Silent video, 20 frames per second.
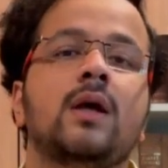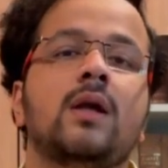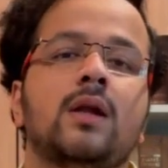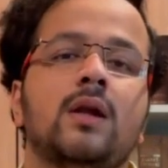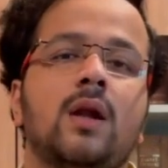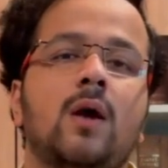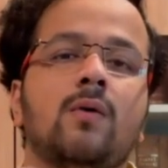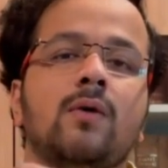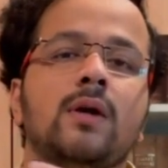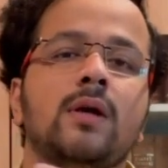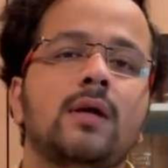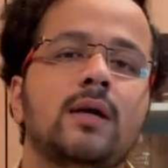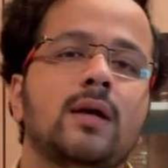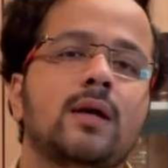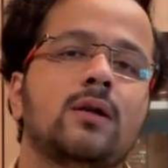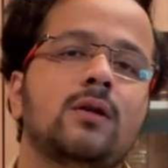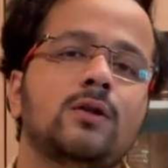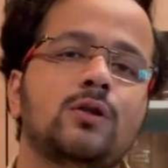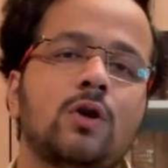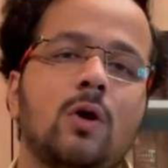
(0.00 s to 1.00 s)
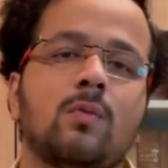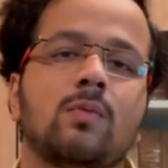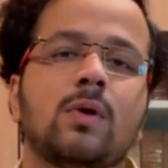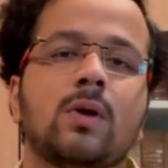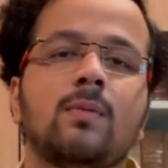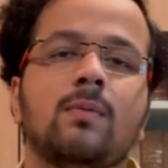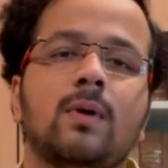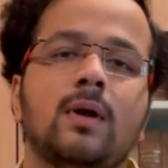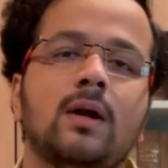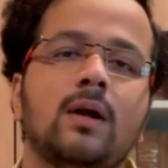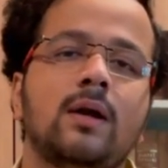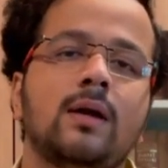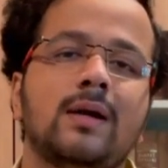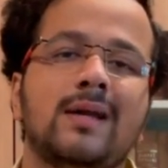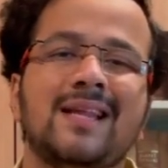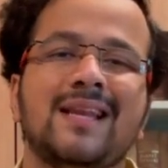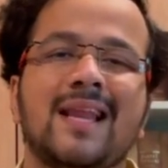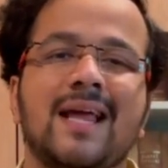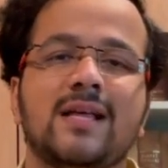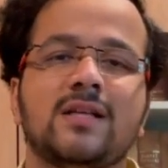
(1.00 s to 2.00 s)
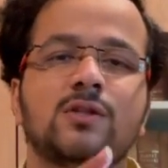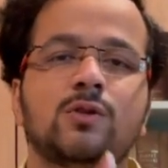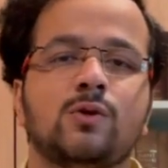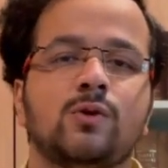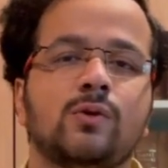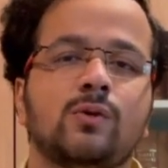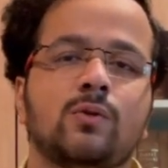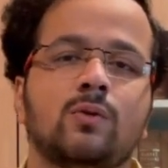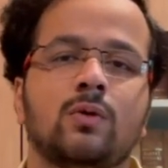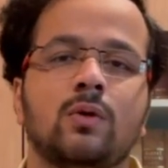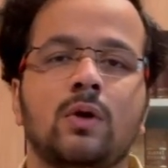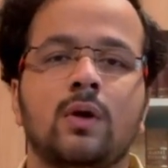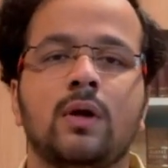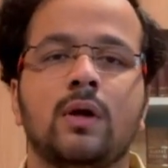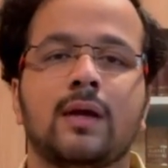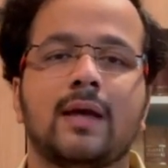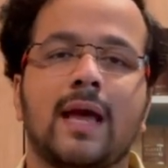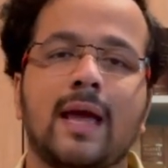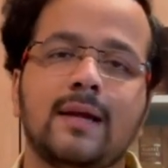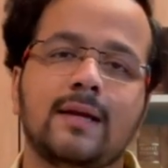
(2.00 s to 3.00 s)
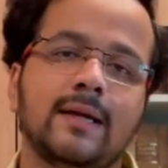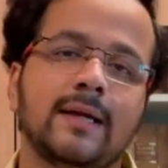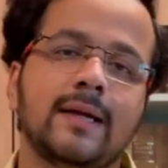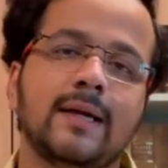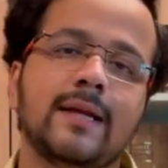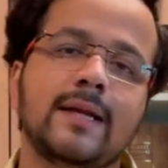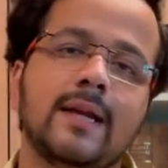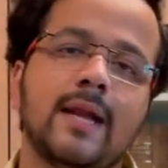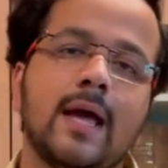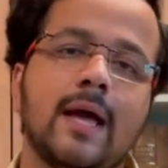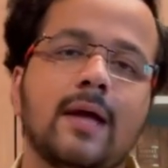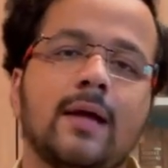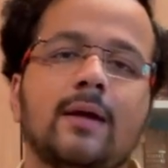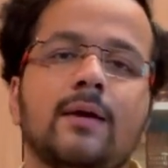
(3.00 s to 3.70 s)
Now here the shopkeeper denies to you. Can he deny?